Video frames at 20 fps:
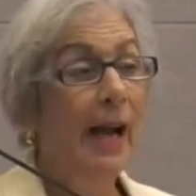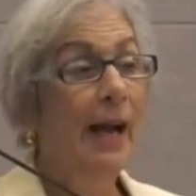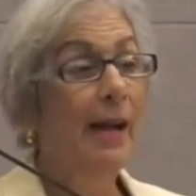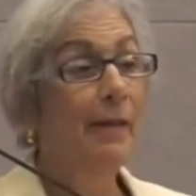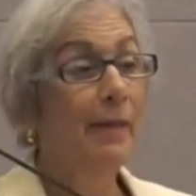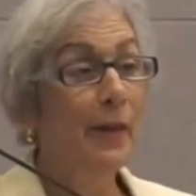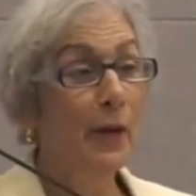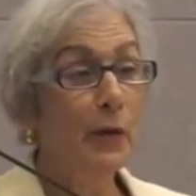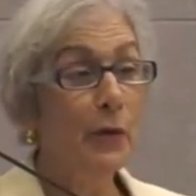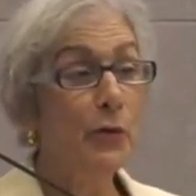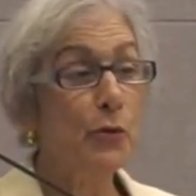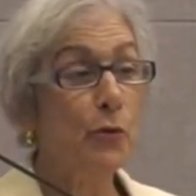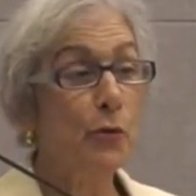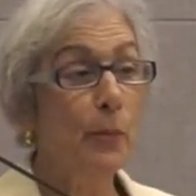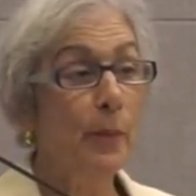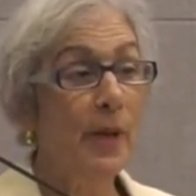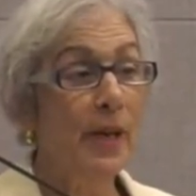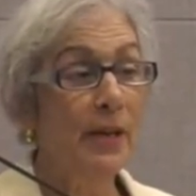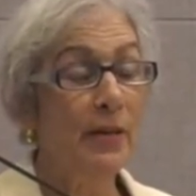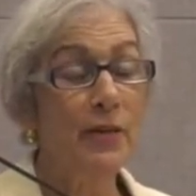And there's a
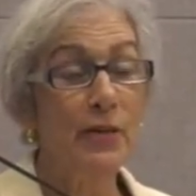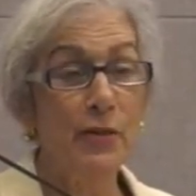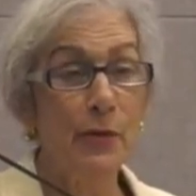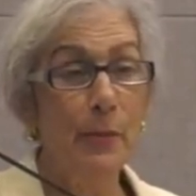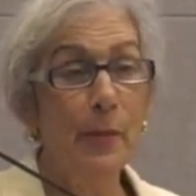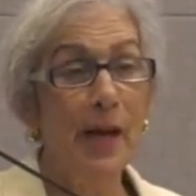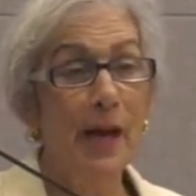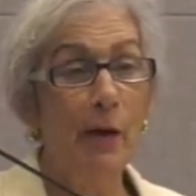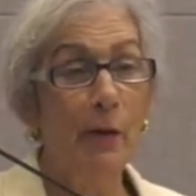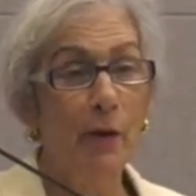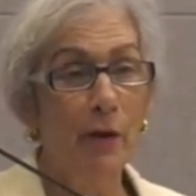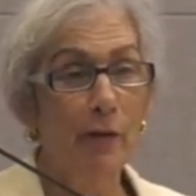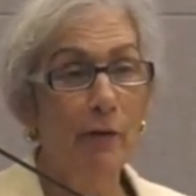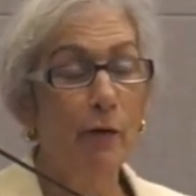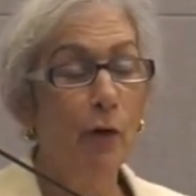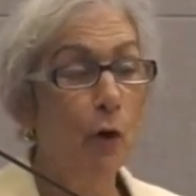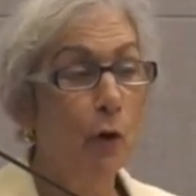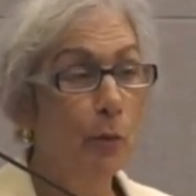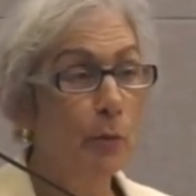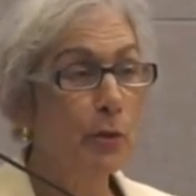tremendous amount
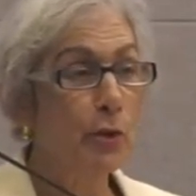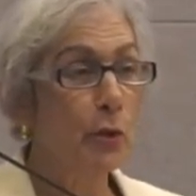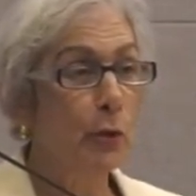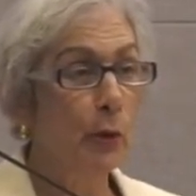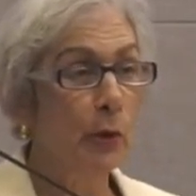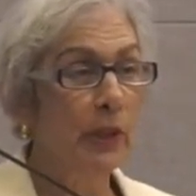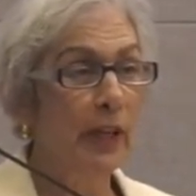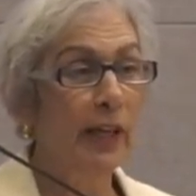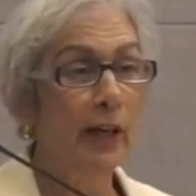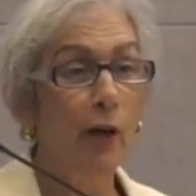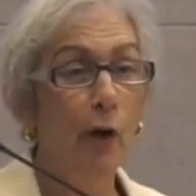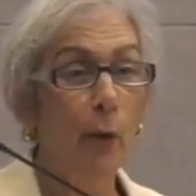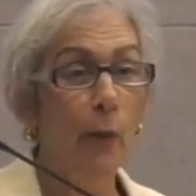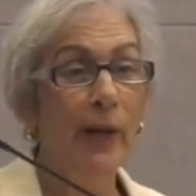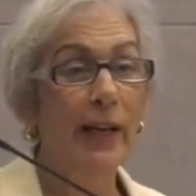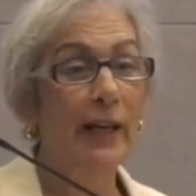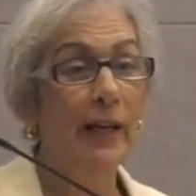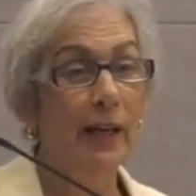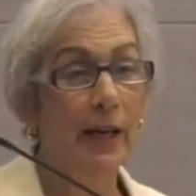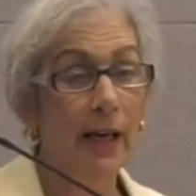of homeschooling
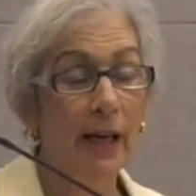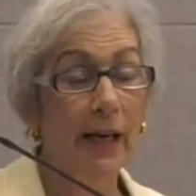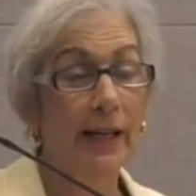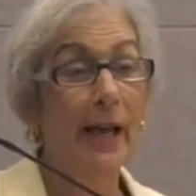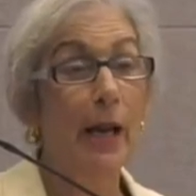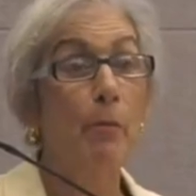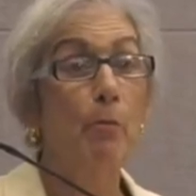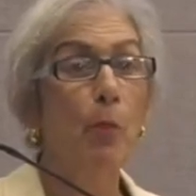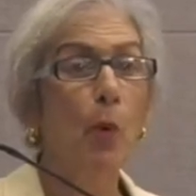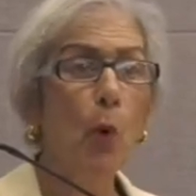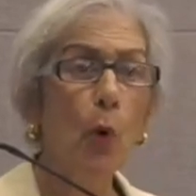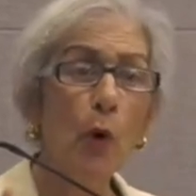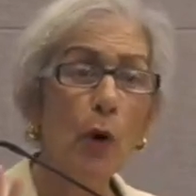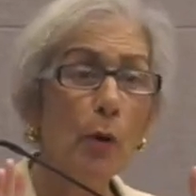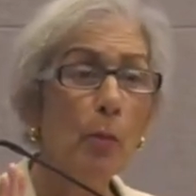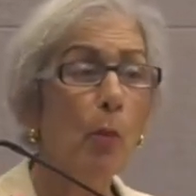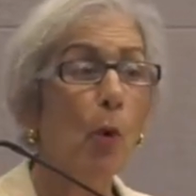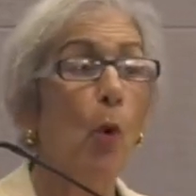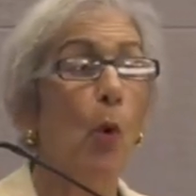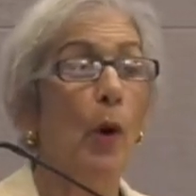going on, and
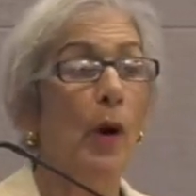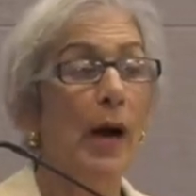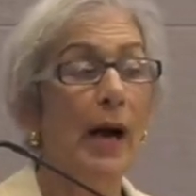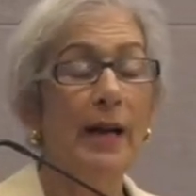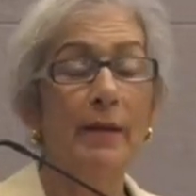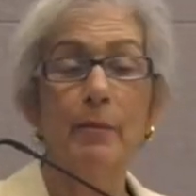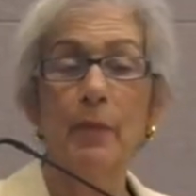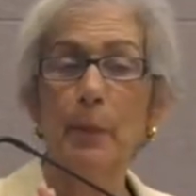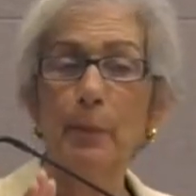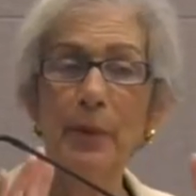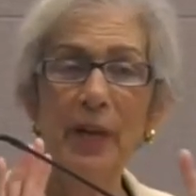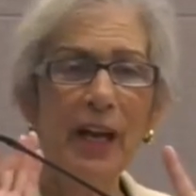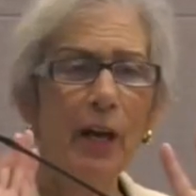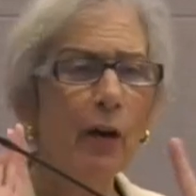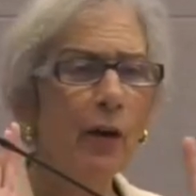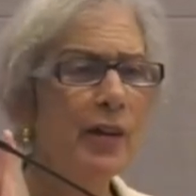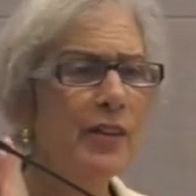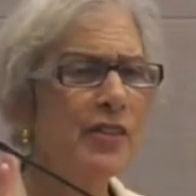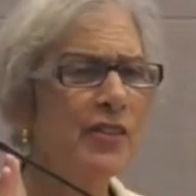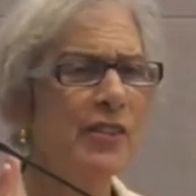more, I
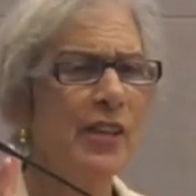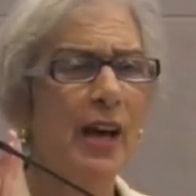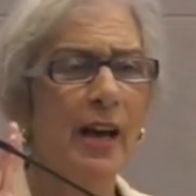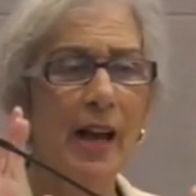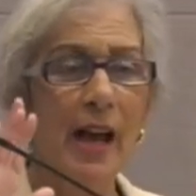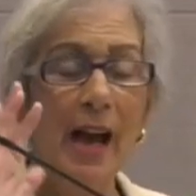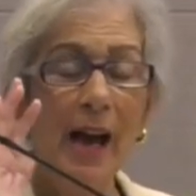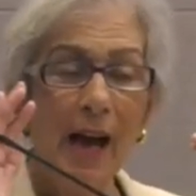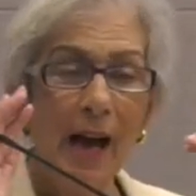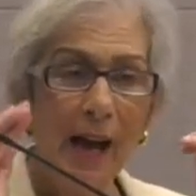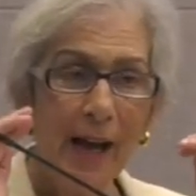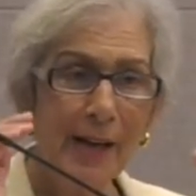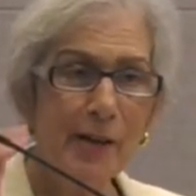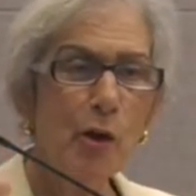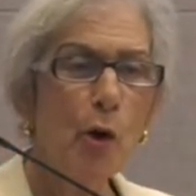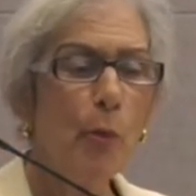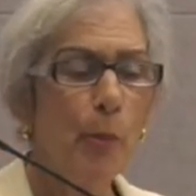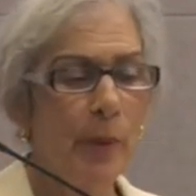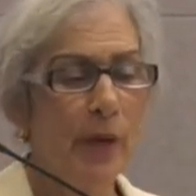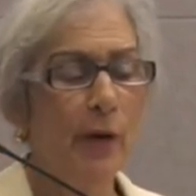
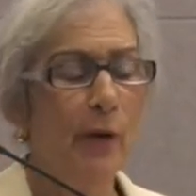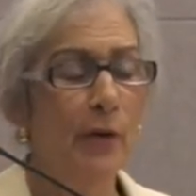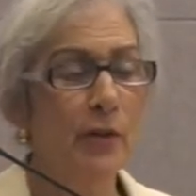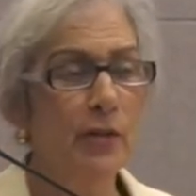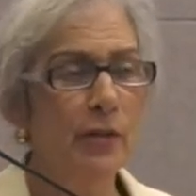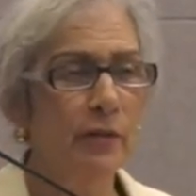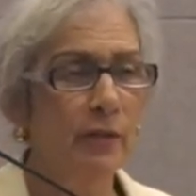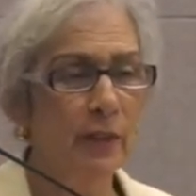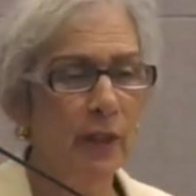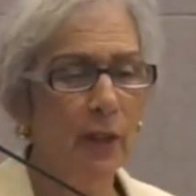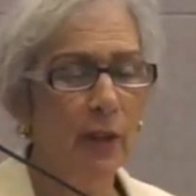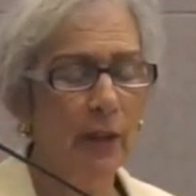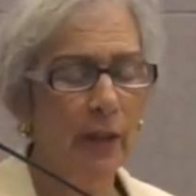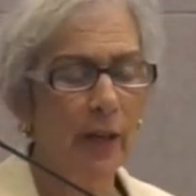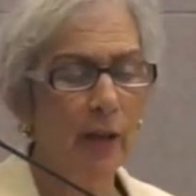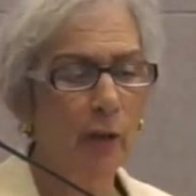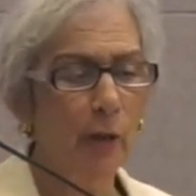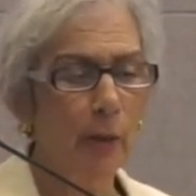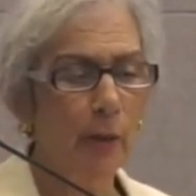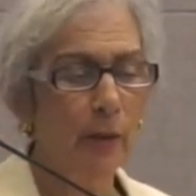know parents of
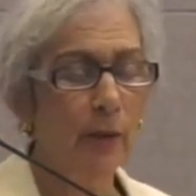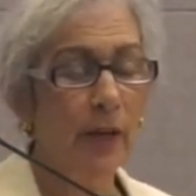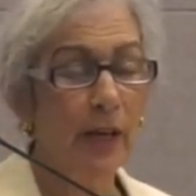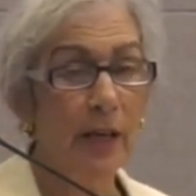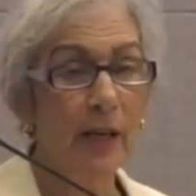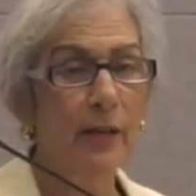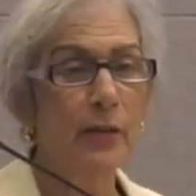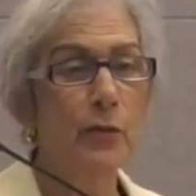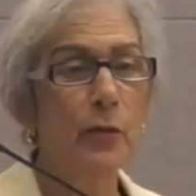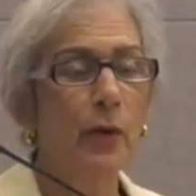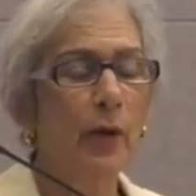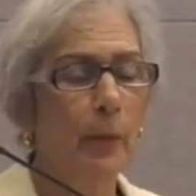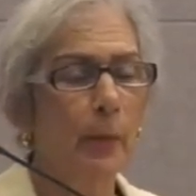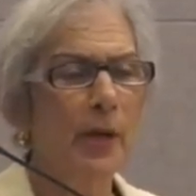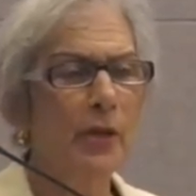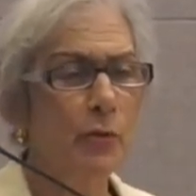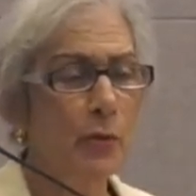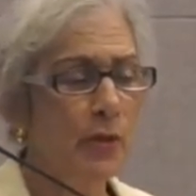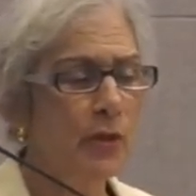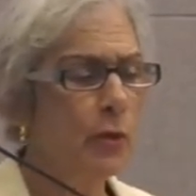little kids or
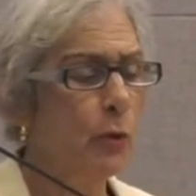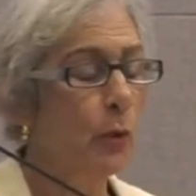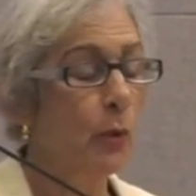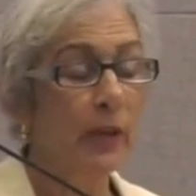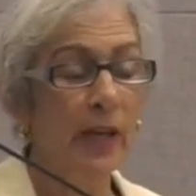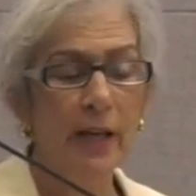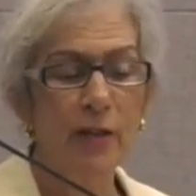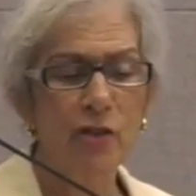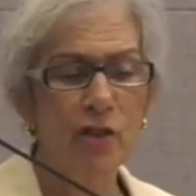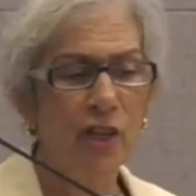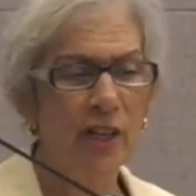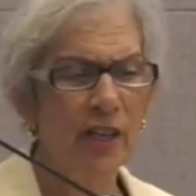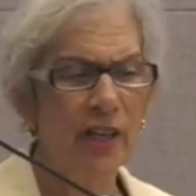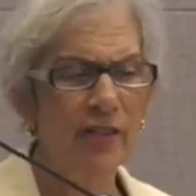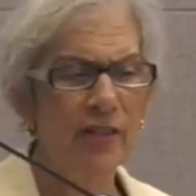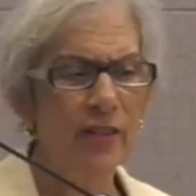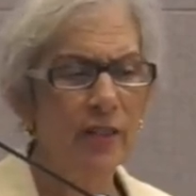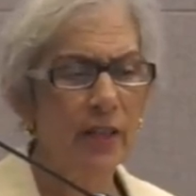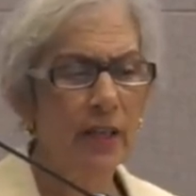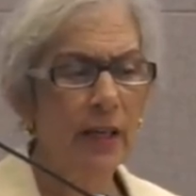elementary school age
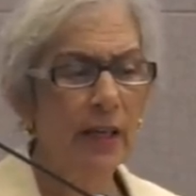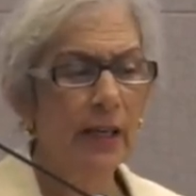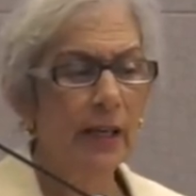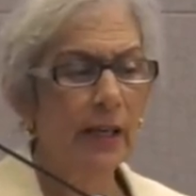kids,